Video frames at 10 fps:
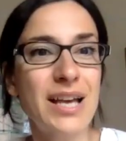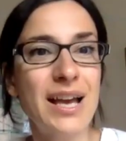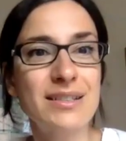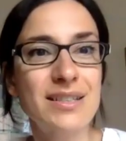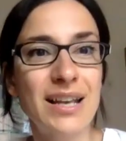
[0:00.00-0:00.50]

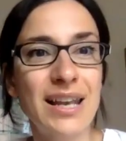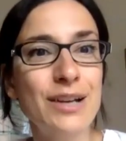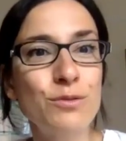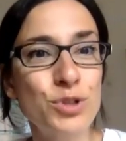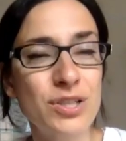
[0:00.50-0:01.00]
and
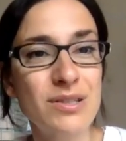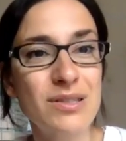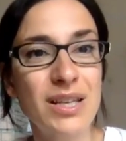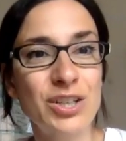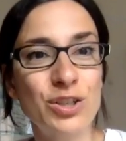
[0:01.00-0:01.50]
languages
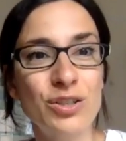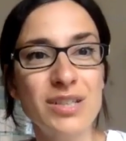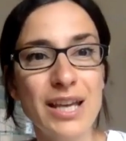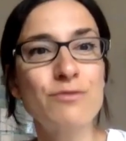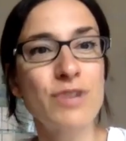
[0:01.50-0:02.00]
that could
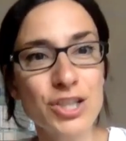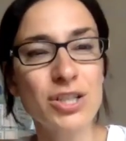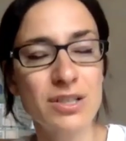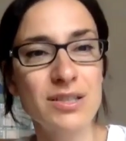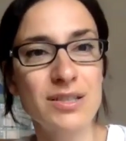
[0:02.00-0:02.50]
enrich
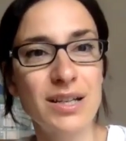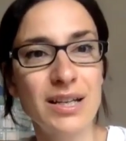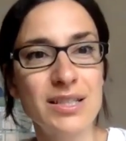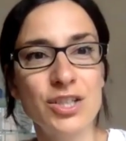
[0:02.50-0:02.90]
a society